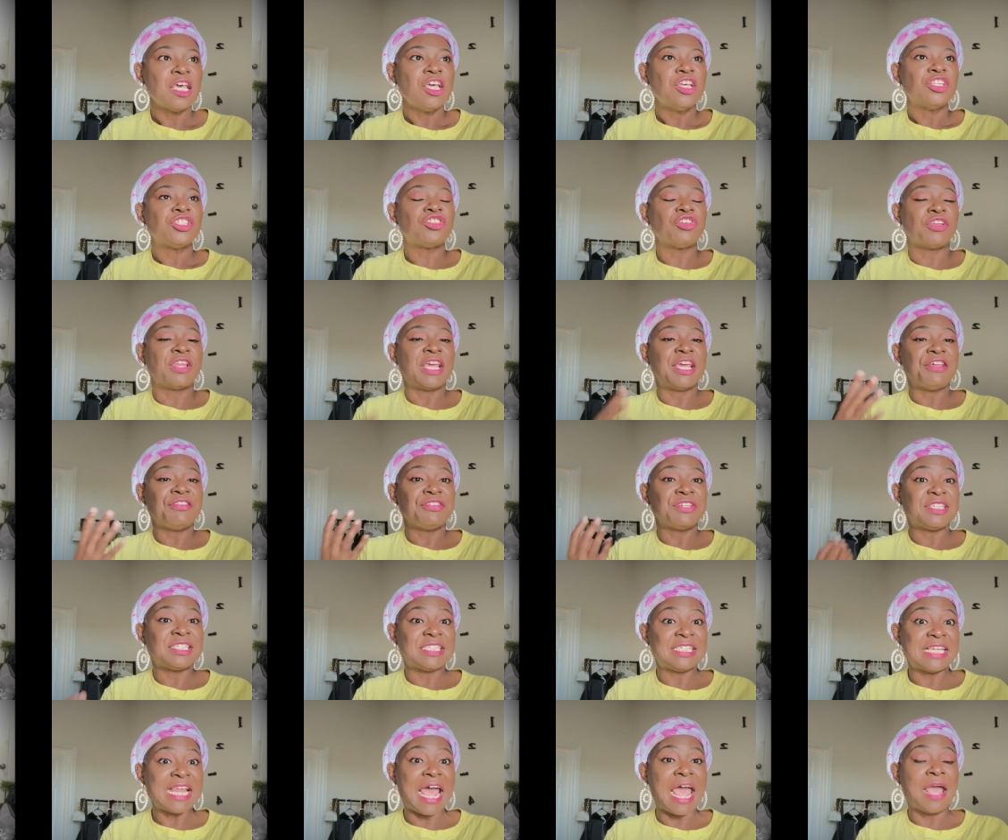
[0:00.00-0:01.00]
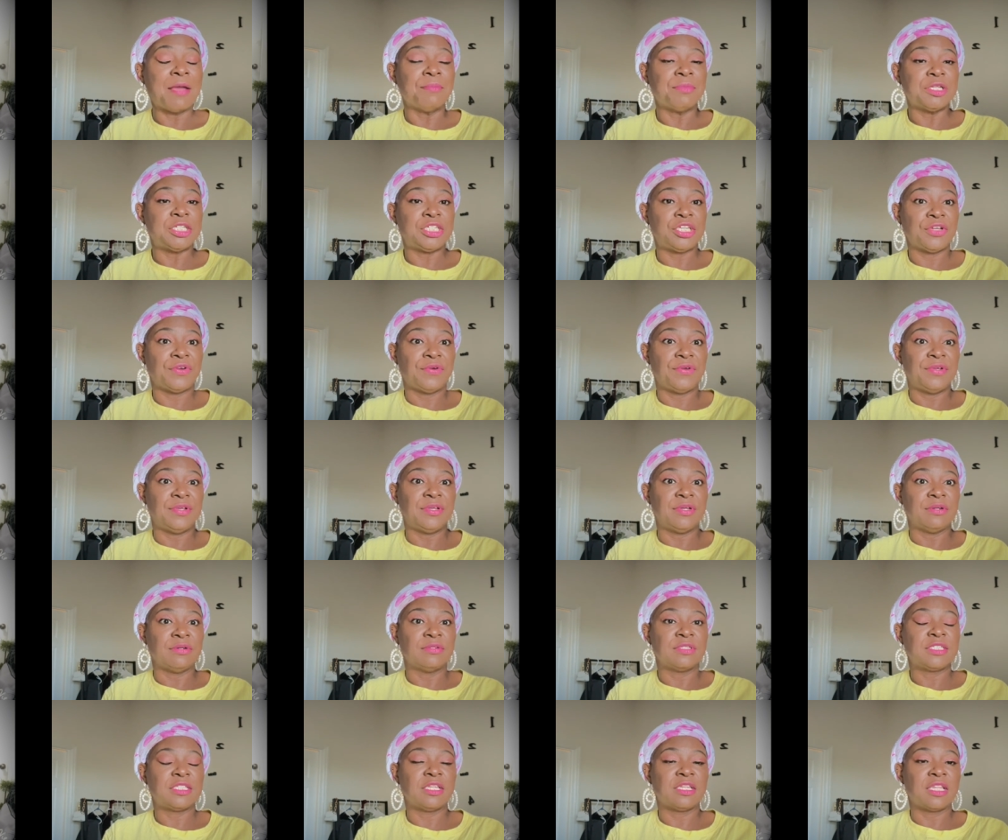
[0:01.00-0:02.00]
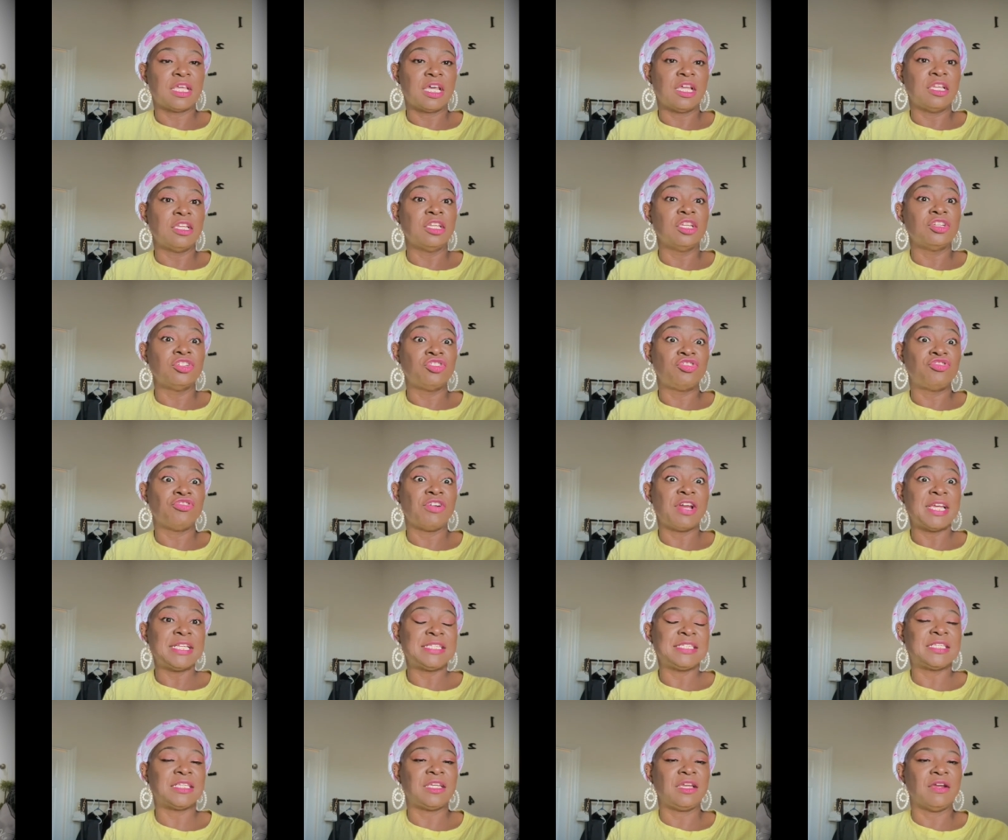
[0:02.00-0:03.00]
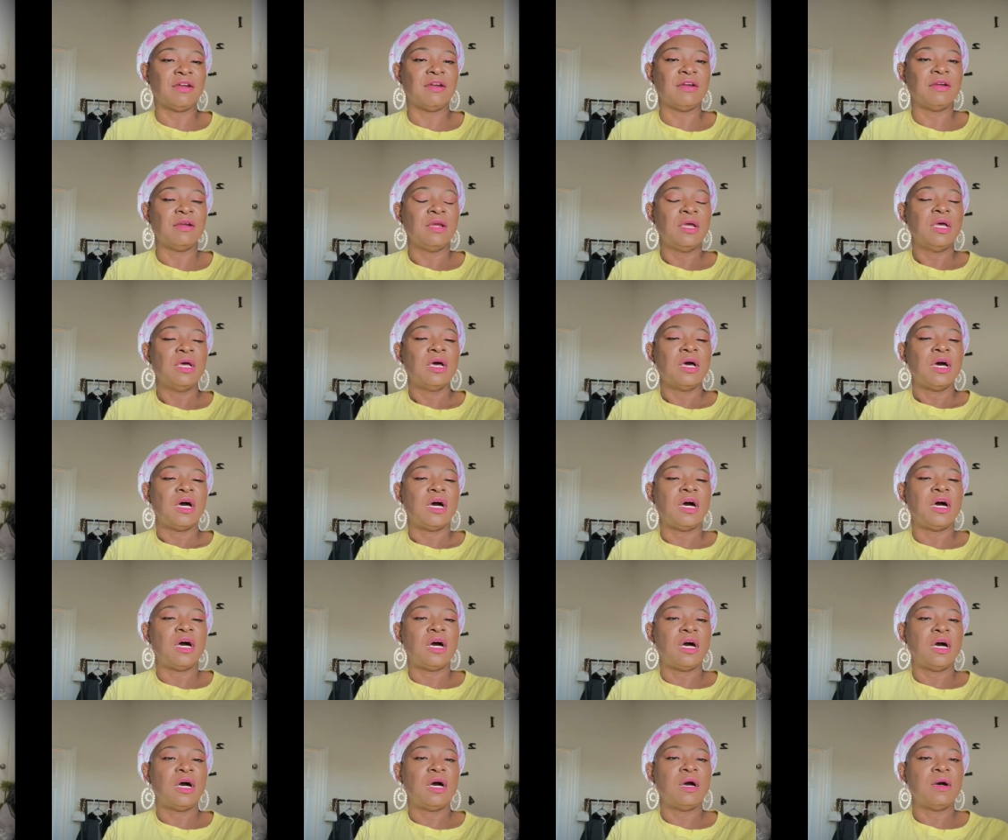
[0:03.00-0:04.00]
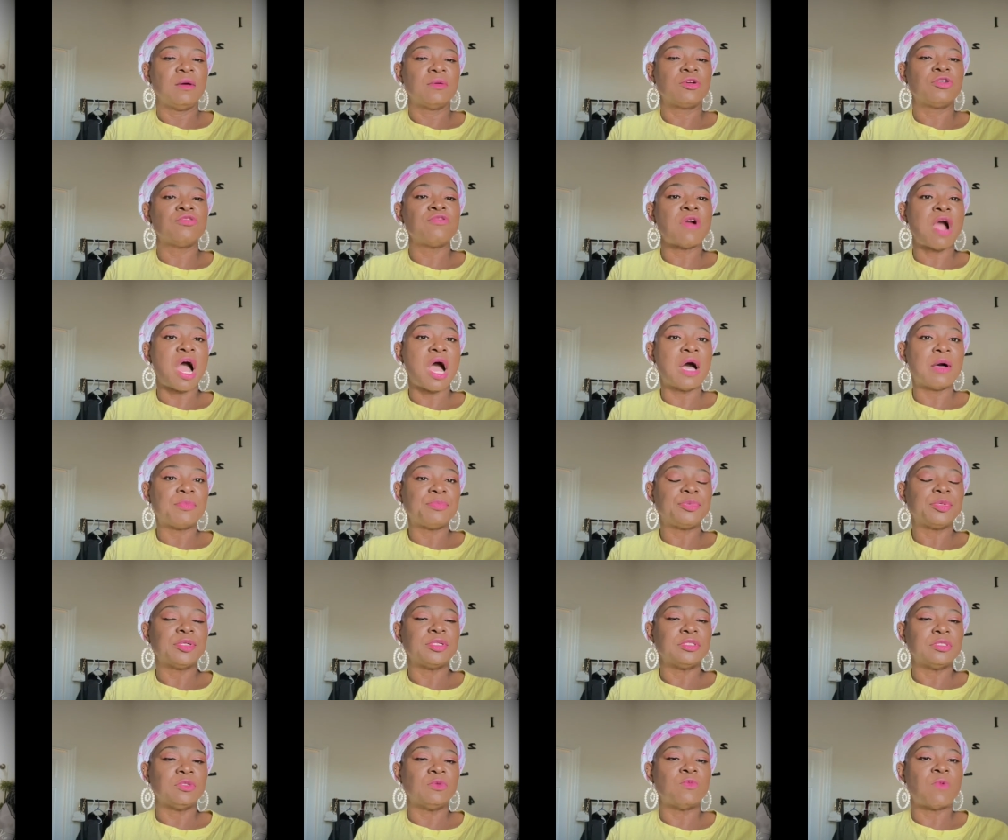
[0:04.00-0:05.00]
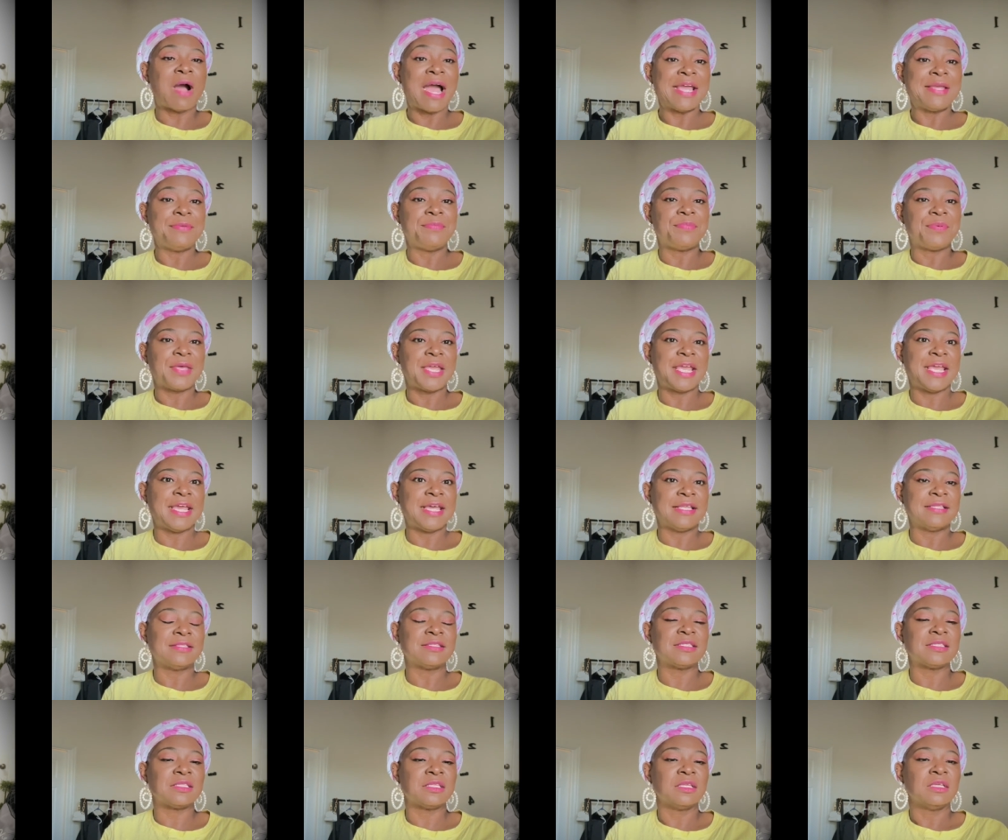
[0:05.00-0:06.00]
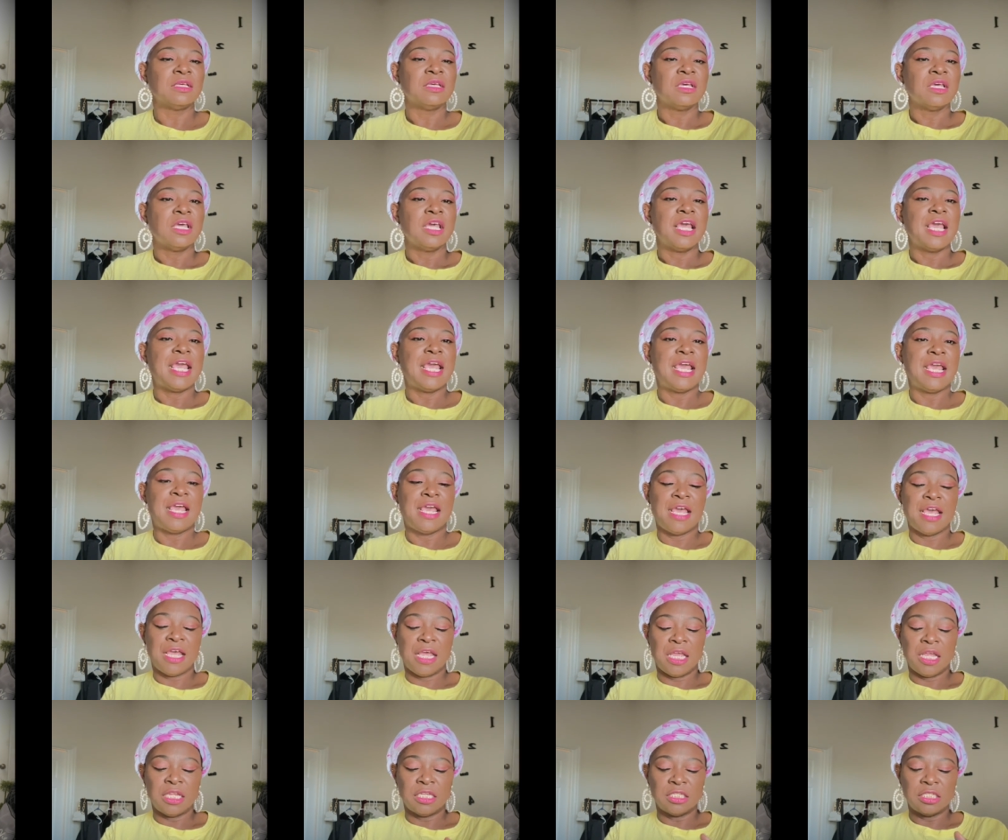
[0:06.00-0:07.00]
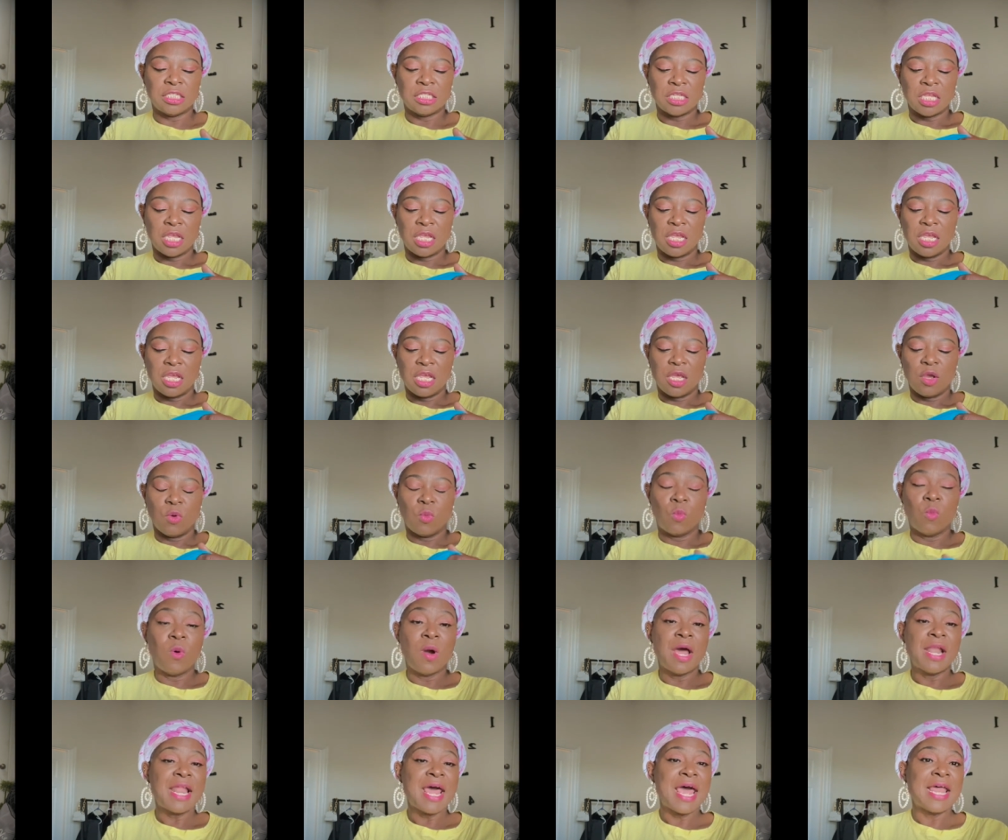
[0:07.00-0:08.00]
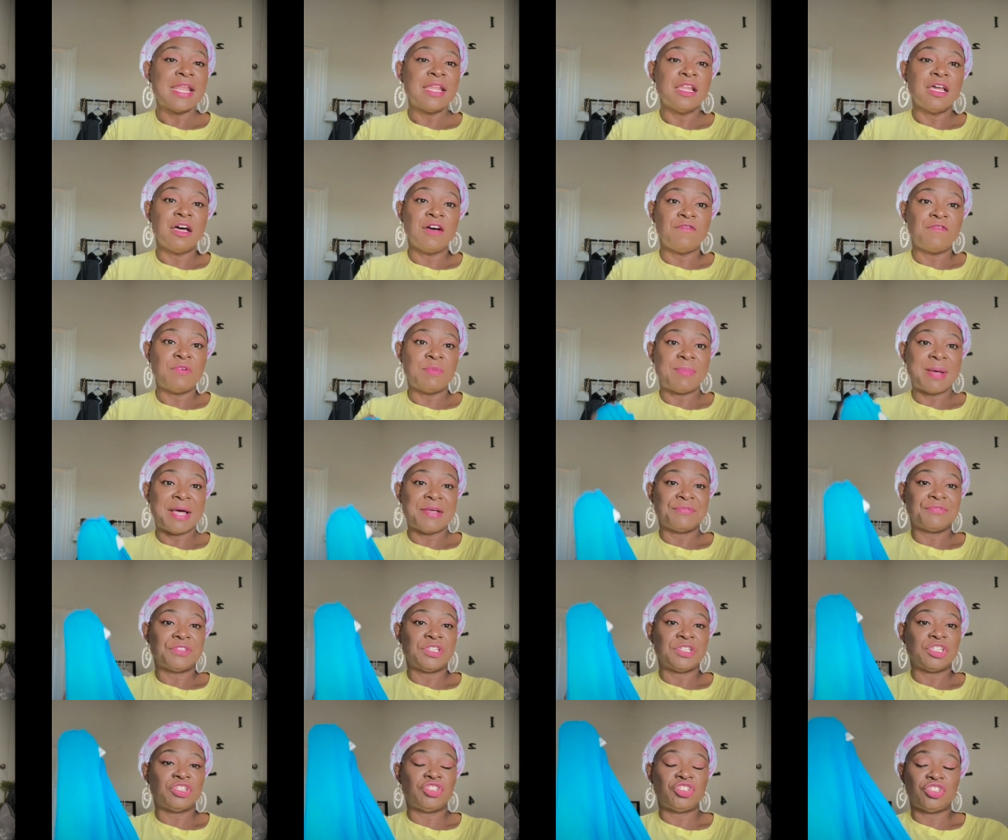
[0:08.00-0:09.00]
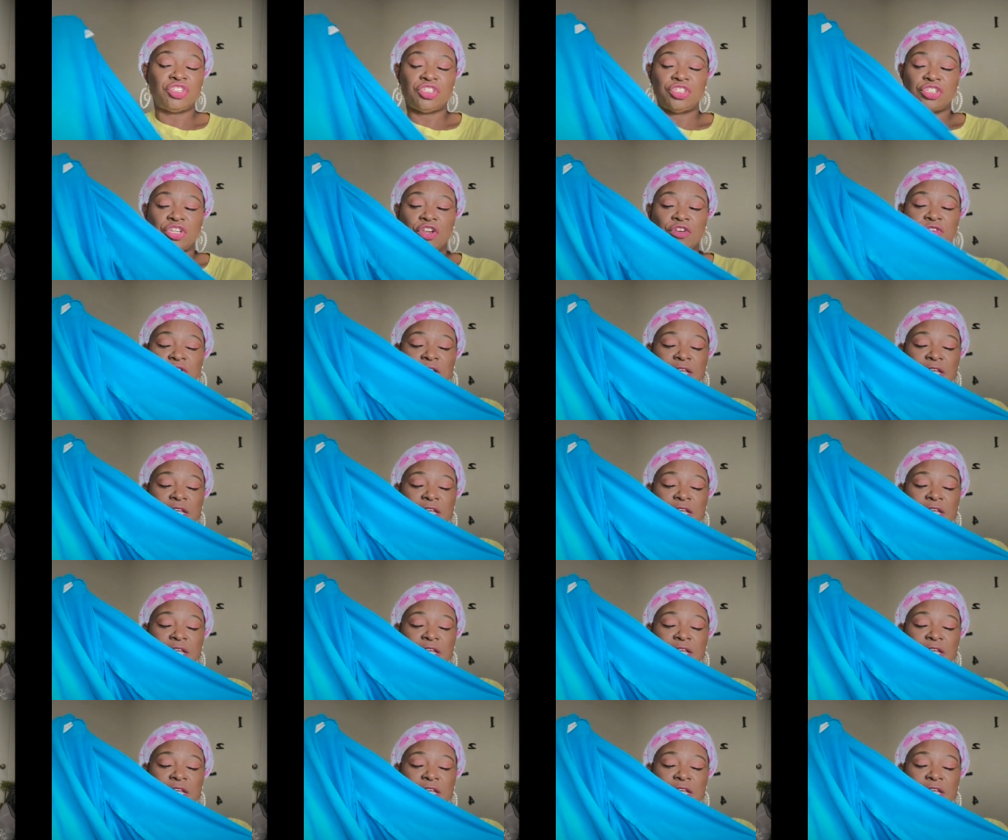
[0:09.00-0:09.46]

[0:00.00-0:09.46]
So they have the slack material, so they're a little dressier. Uh, crop white pants. And what I love about this shirt